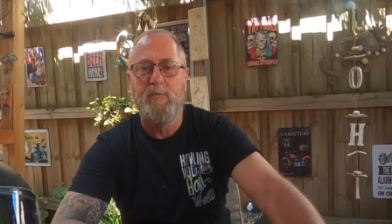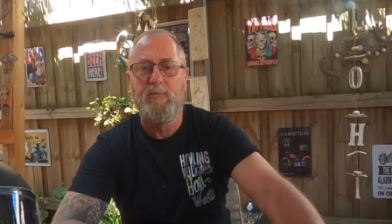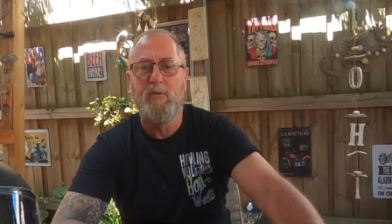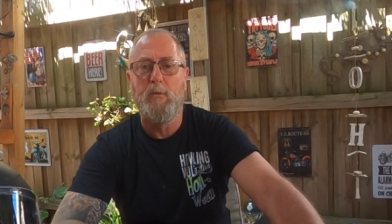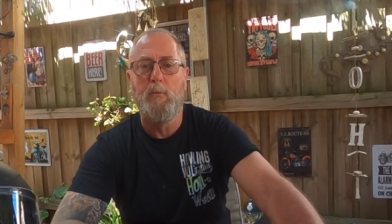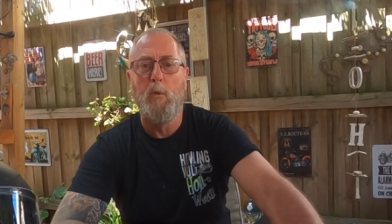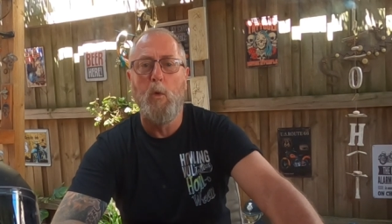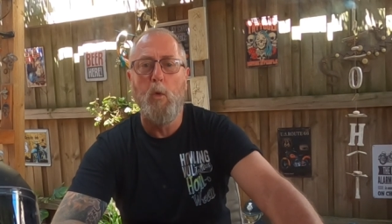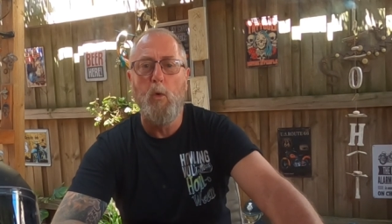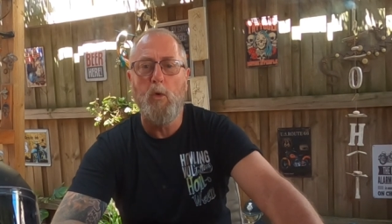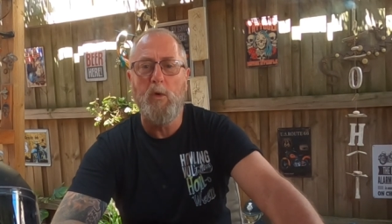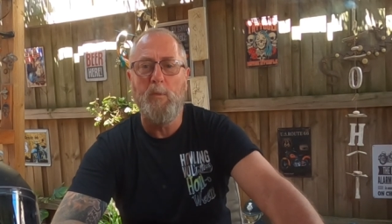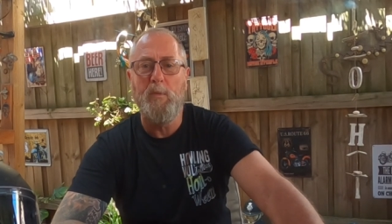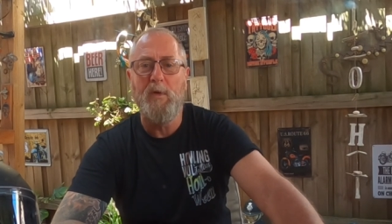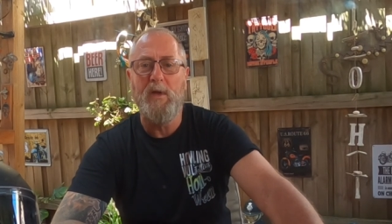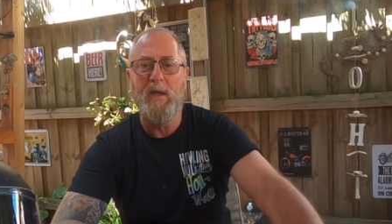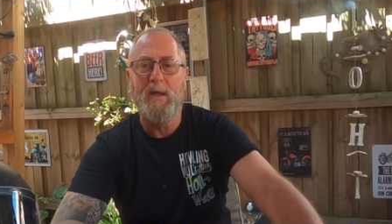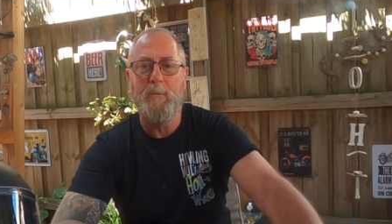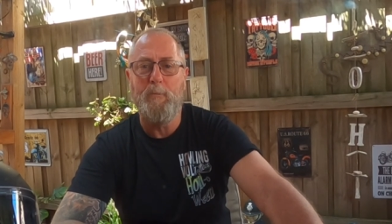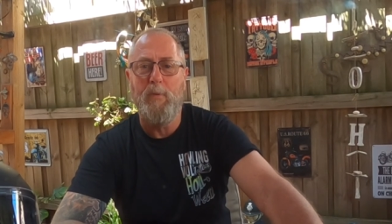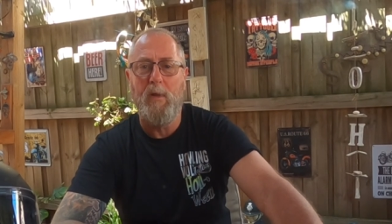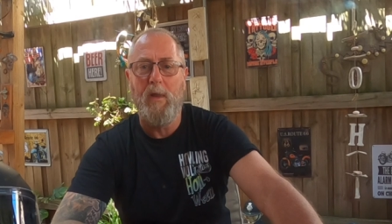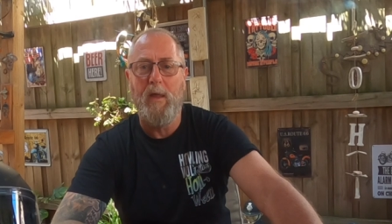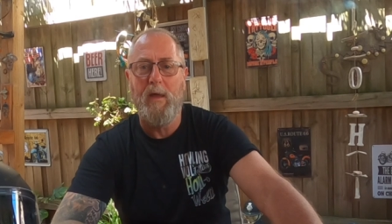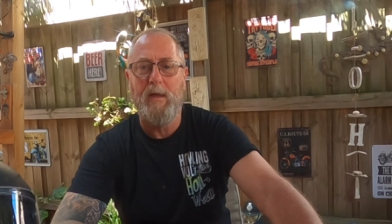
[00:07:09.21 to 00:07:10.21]
from order
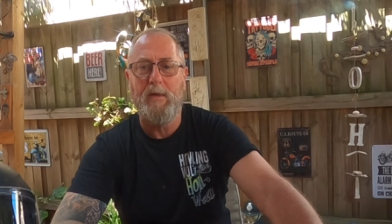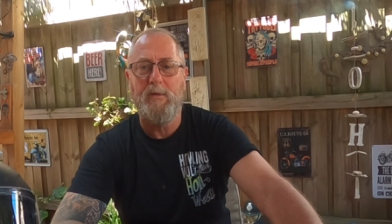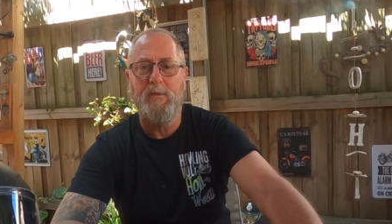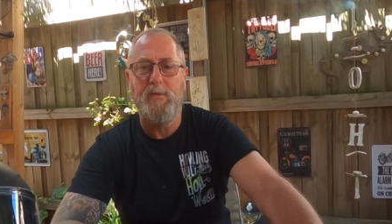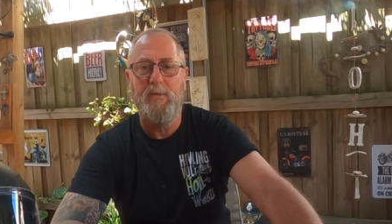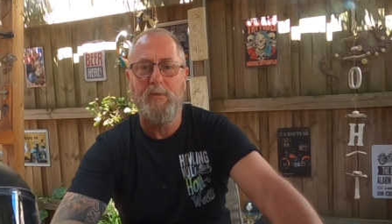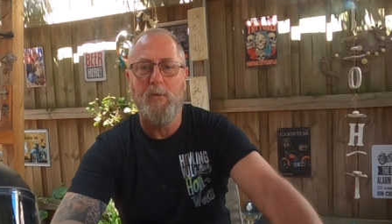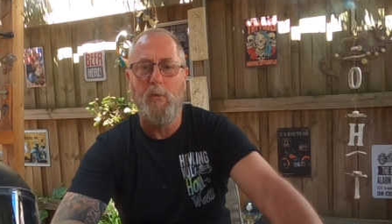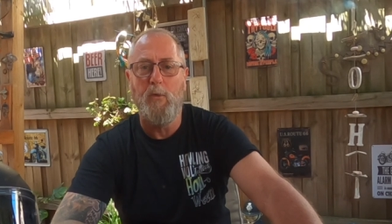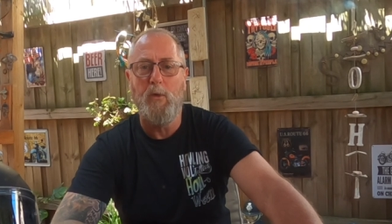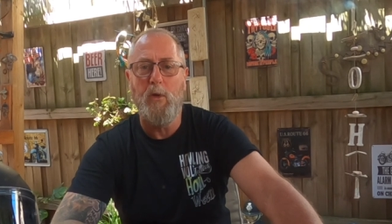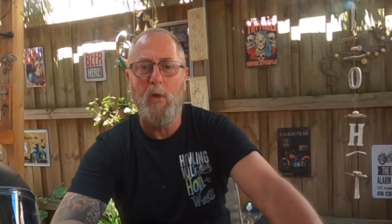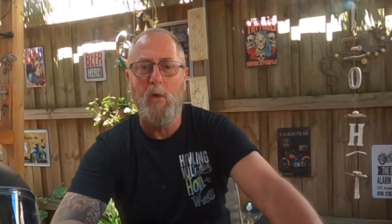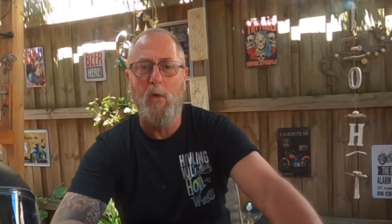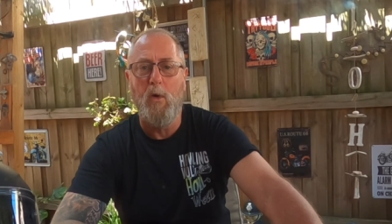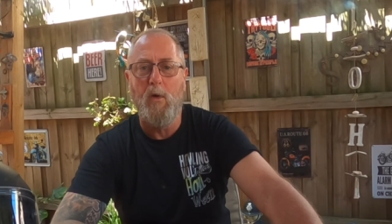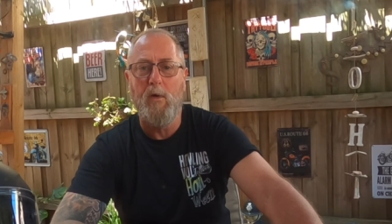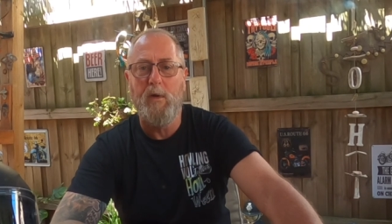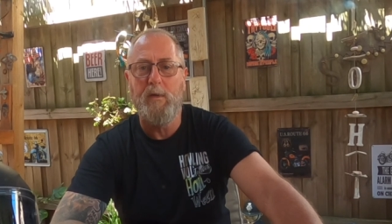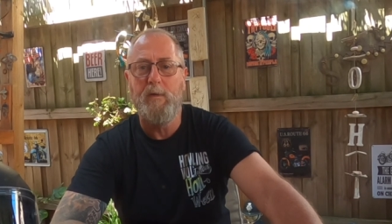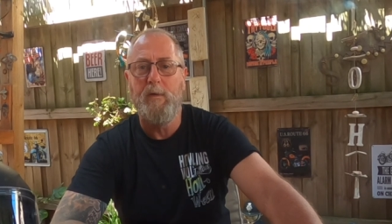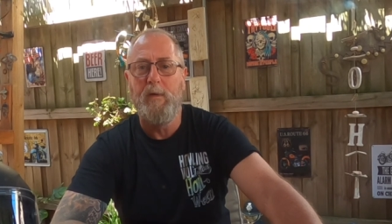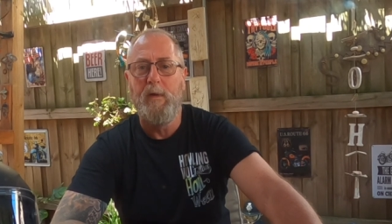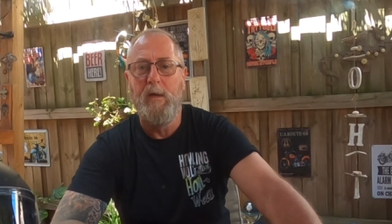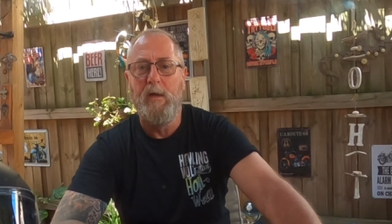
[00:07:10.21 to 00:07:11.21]
being placed
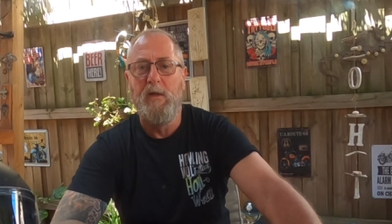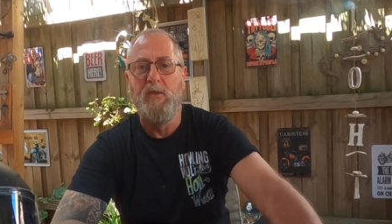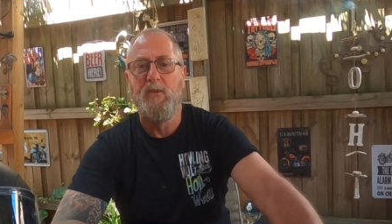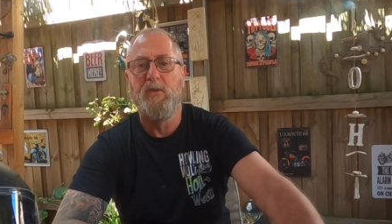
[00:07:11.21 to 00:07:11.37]
online